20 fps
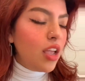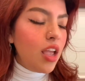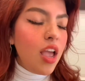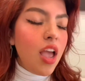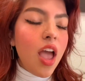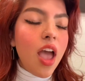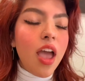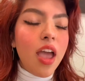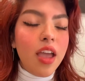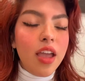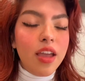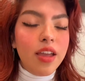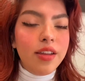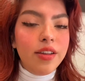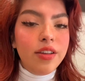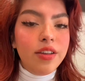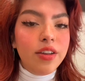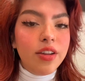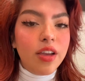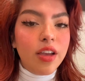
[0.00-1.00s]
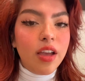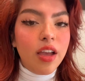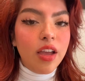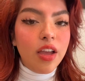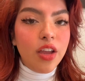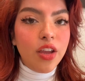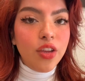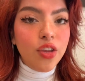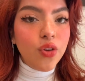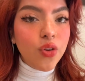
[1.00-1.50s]
and
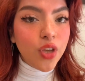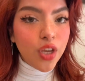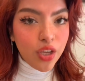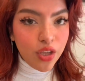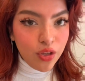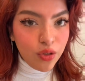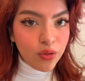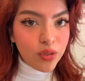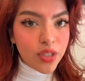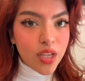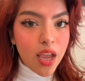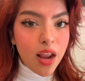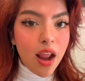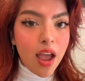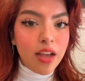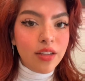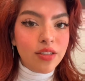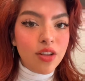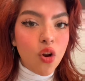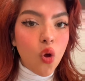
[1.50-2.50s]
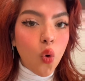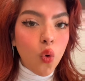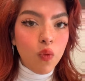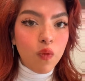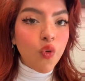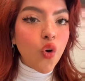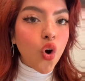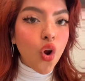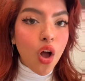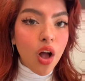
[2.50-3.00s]
you can use it as an
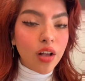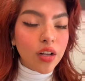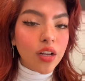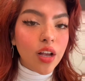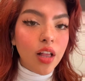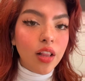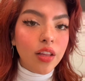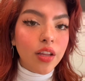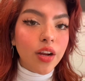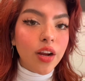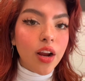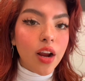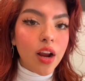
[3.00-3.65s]
overall color.